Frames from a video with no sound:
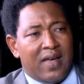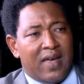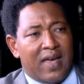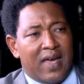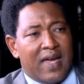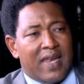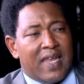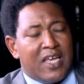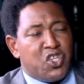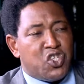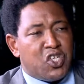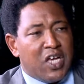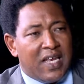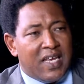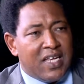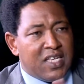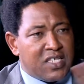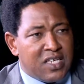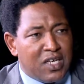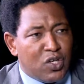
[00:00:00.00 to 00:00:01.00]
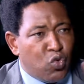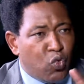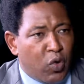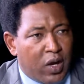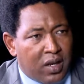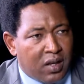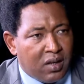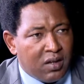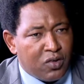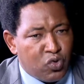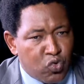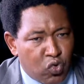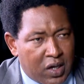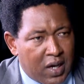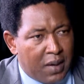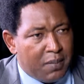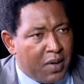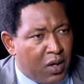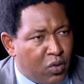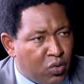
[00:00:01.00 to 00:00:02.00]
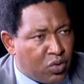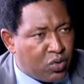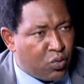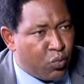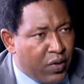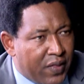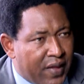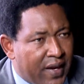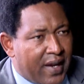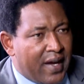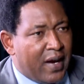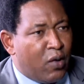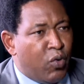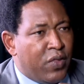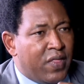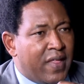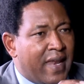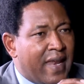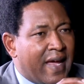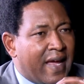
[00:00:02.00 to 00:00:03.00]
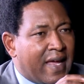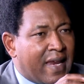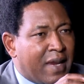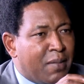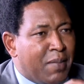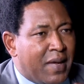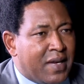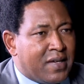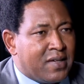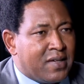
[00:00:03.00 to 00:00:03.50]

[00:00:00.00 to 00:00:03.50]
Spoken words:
And I challenge anyone to come out with an agreement